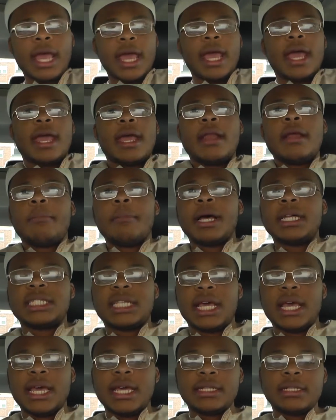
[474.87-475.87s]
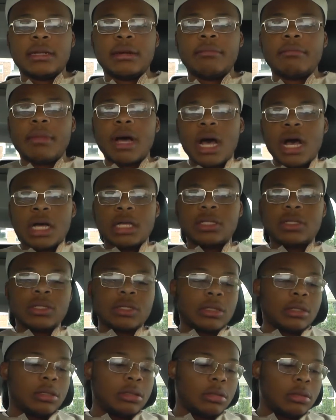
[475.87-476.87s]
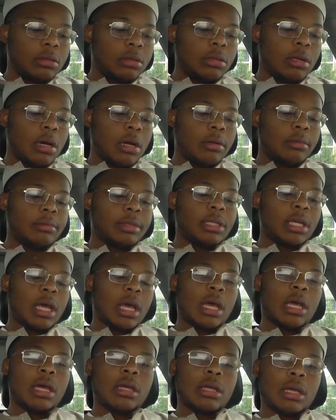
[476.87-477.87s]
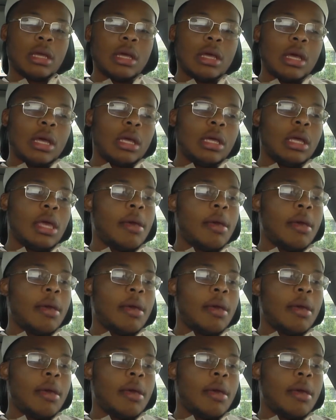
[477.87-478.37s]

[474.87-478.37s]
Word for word: and I'm about to head to the mosque, you know what I'm saying?